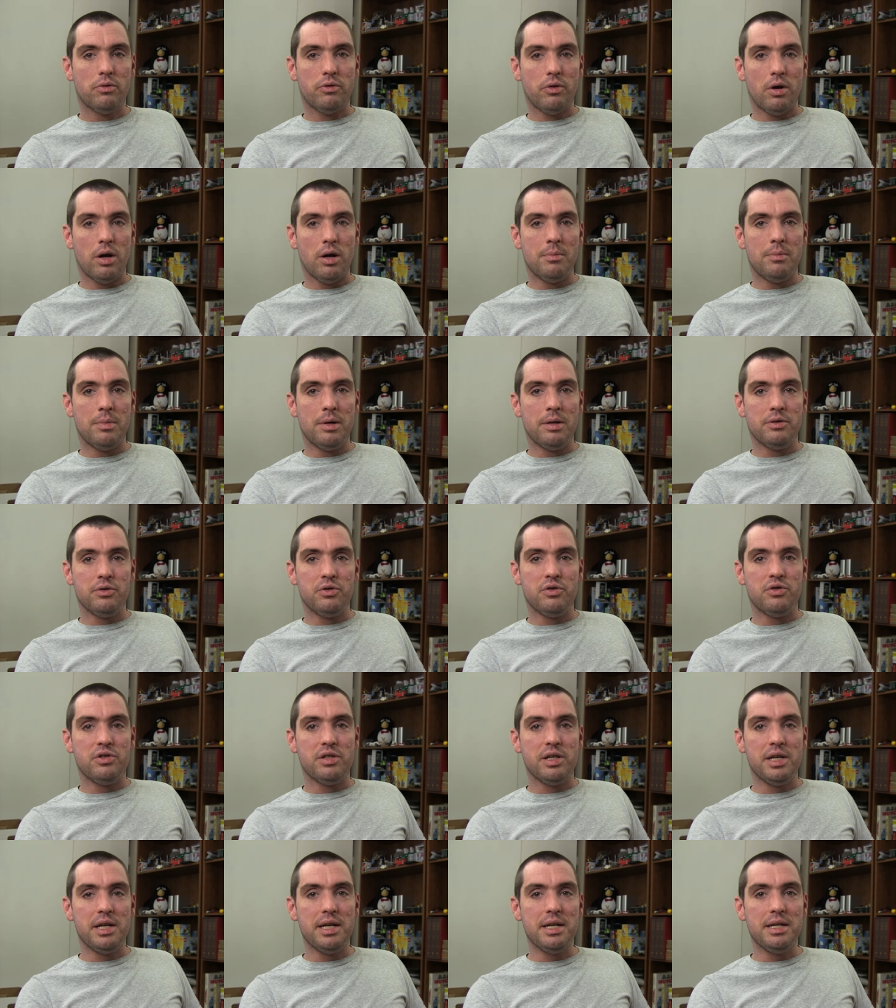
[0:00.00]
from
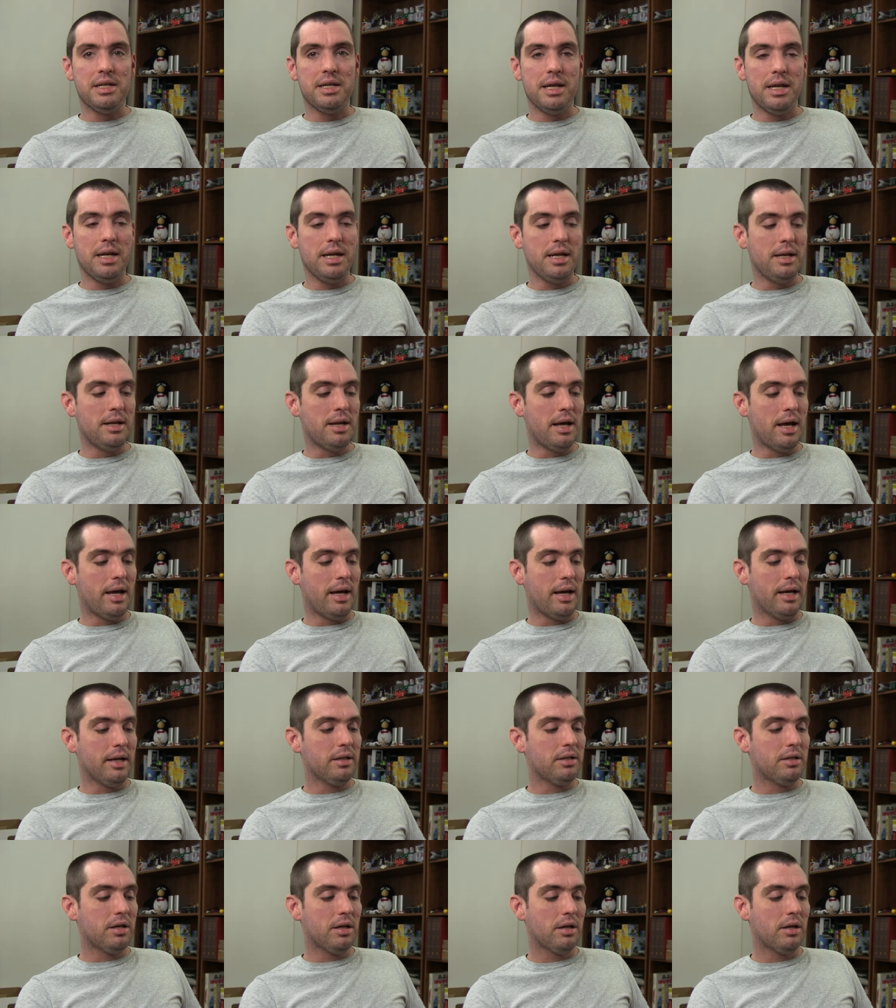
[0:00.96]

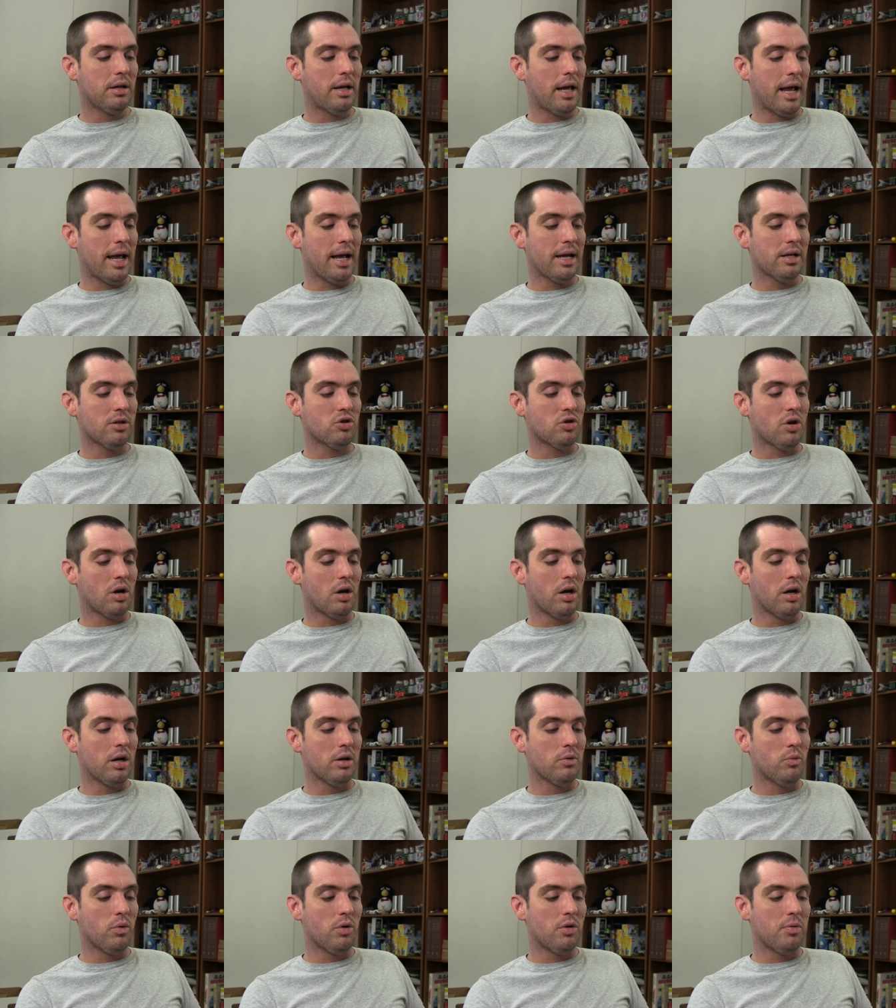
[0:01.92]
ZDNet,
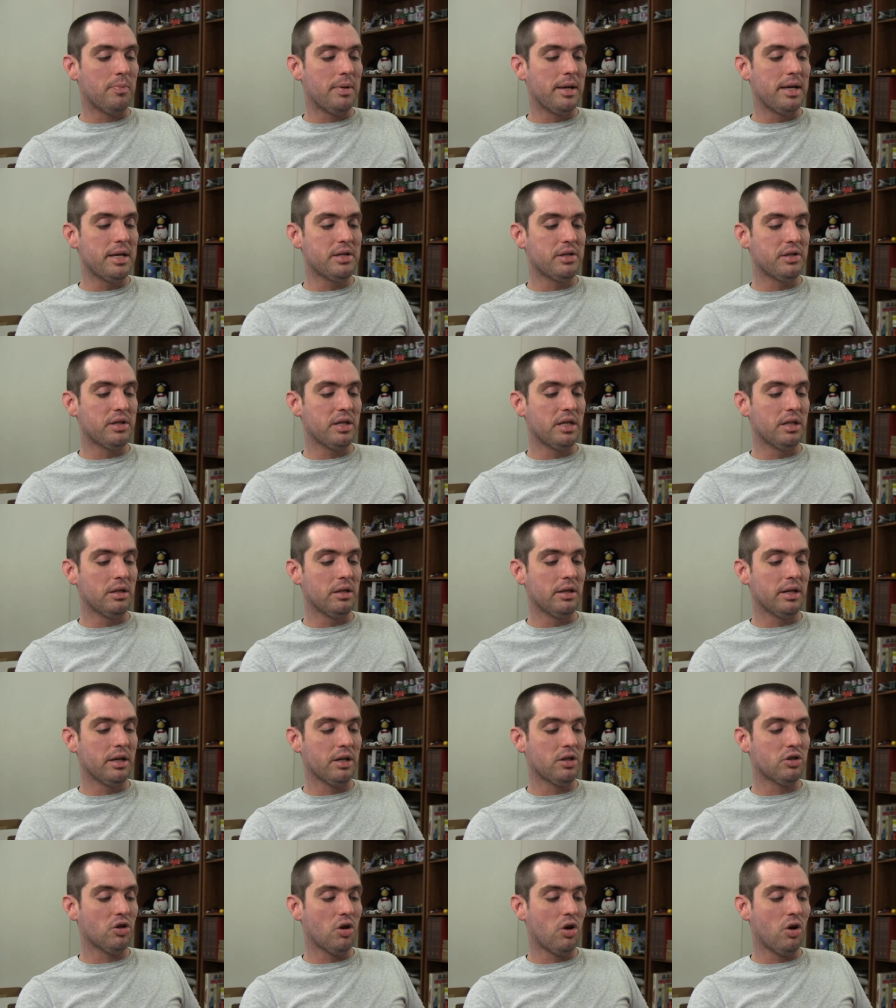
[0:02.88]
hands-on with PC
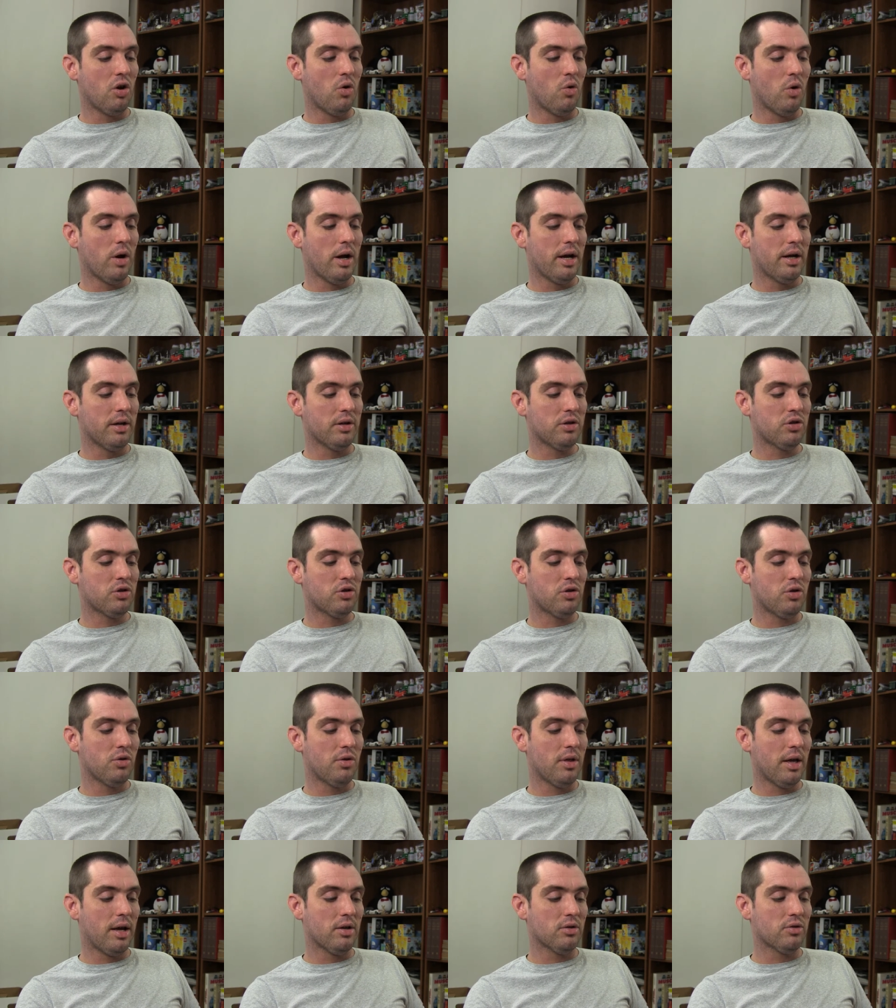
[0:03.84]
Linux OS
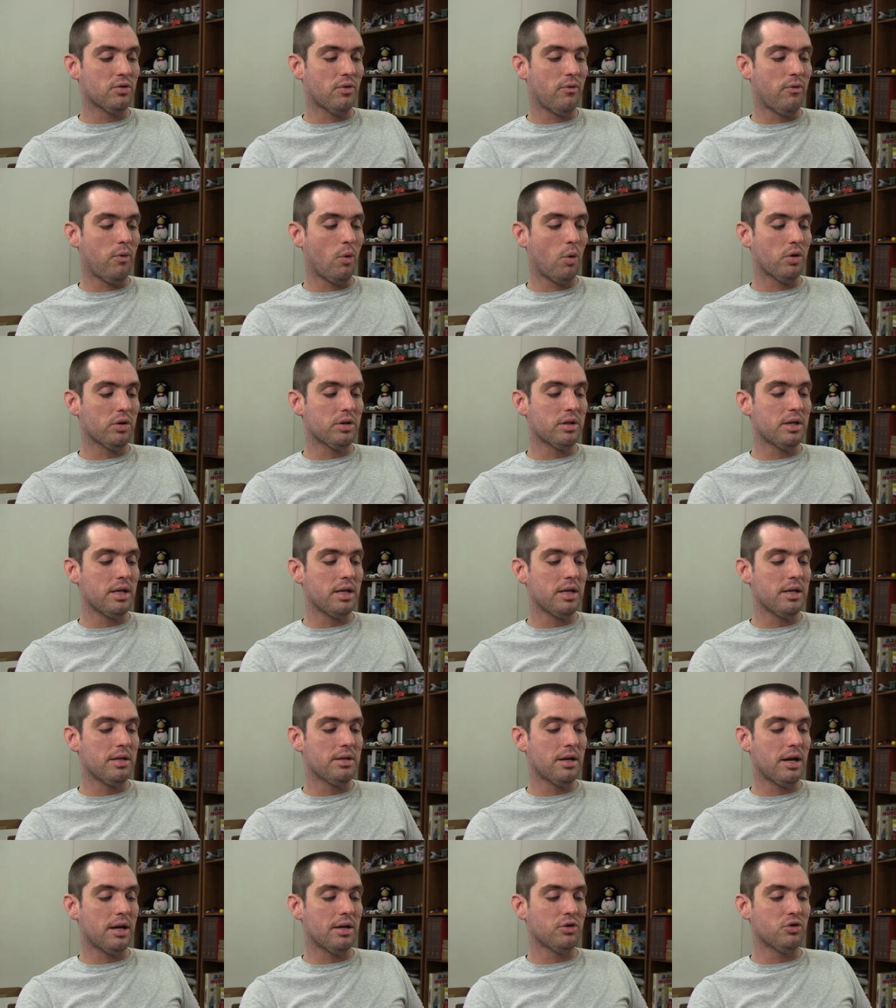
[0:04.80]
2014.05